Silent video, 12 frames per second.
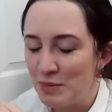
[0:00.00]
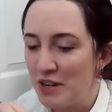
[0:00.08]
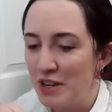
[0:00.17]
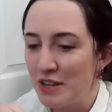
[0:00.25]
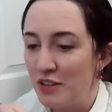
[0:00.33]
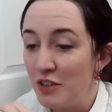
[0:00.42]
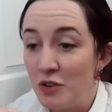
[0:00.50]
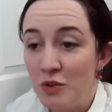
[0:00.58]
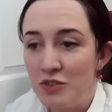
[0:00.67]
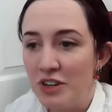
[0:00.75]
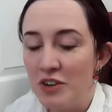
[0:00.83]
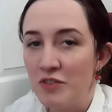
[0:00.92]
been a
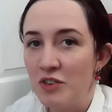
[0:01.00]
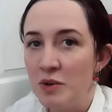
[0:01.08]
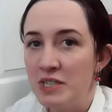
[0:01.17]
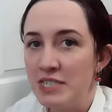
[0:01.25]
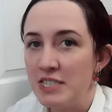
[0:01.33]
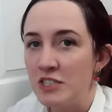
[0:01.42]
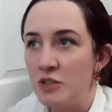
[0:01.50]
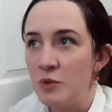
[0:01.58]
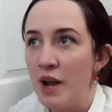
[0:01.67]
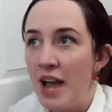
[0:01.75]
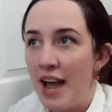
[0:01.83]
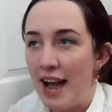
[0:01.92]
huge influence
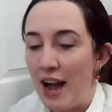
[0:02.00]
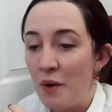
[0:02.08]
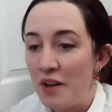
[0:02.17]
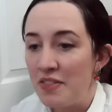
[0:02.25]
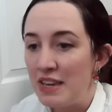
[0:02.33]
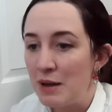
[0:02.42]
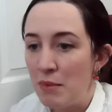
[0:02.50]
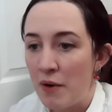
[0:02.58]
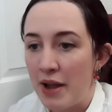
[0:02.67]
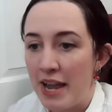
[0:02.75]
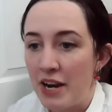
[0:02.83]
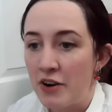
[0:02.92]
into how I think
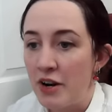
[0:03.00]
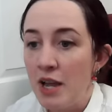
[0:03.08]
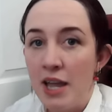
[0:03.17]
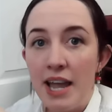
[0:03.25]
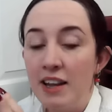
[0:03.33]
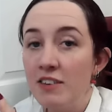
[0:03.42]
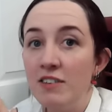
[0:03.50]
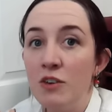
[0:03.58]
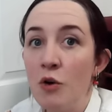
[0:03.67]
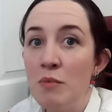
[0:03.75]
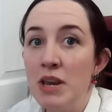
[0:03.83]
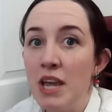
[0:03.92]
about hair, and
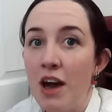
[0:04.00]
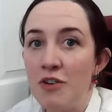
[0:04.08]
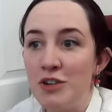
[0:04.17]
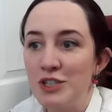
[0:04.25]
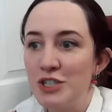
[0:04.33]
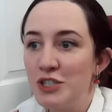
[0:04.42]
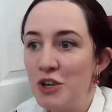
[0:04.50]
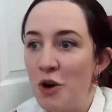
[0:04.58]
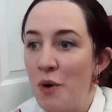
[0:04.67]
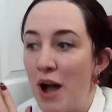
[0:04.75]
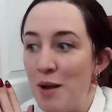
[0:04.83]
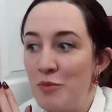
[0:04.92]
so many others.
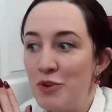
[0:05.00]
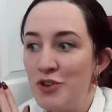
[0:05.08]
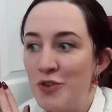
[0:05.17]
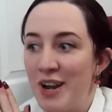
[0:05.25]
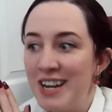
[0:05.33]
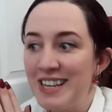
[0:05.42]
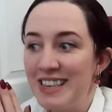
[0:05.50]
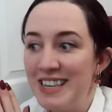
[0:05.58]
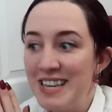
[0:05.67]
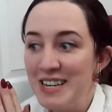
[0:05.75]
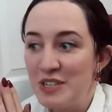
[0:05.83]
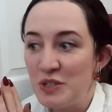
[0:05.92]
So I'm going to try and
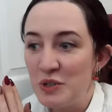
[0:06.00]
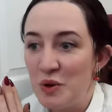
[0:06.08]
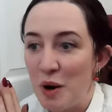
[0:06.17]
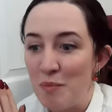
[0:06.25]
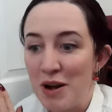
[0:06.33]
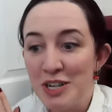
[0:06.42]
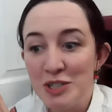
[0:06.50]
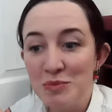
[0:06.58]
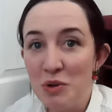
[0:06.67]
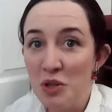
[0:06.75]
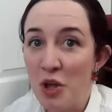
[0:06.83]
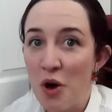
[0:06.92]
link to a bunch
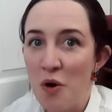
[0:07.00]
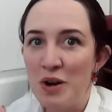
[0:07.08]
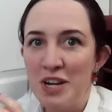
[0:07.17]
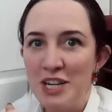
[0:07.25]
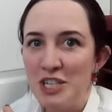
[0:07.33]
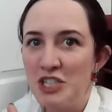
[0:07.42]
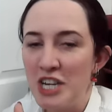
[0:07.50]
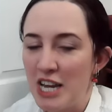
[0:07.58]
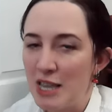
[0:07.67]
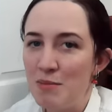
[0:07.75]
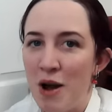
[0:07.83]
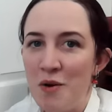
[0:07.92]
below.
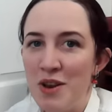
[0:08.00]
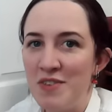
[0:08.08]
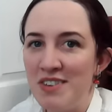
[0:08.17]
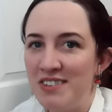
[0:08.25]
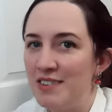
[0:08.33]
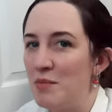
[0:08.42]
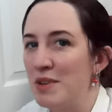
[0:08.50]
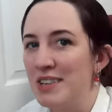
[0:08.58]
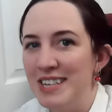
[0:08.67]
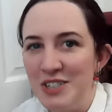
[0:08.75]
Check them out if this is something that